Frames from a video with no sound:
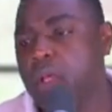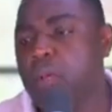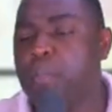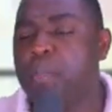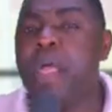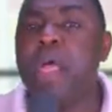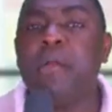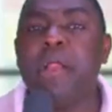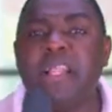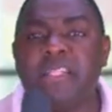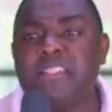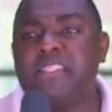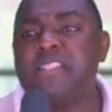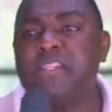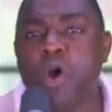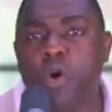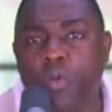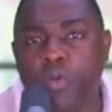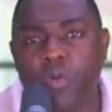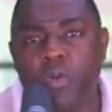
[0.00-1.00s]
Parents
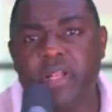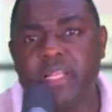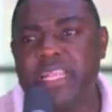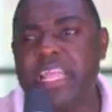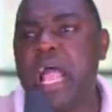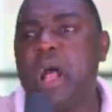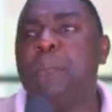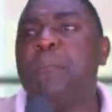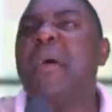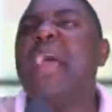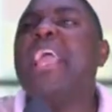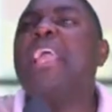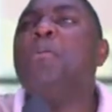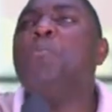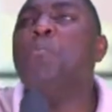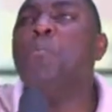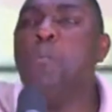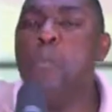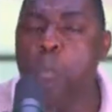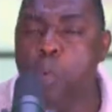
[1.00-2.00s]
know they are
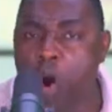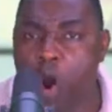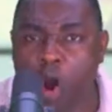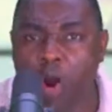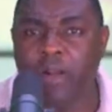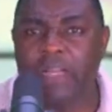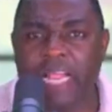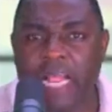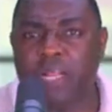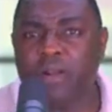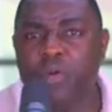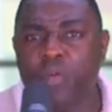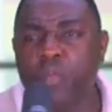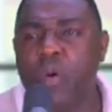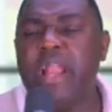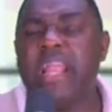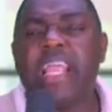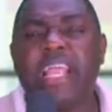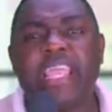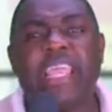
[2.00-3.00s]
paying more than
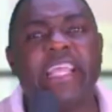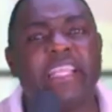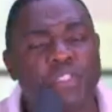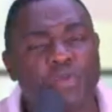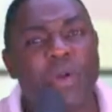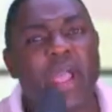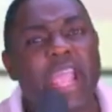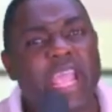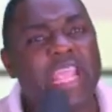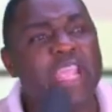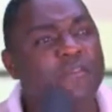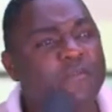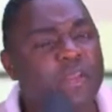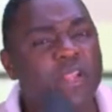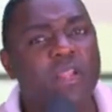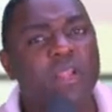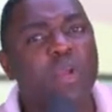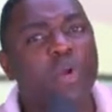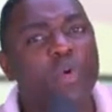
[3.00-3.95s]
when the kids were even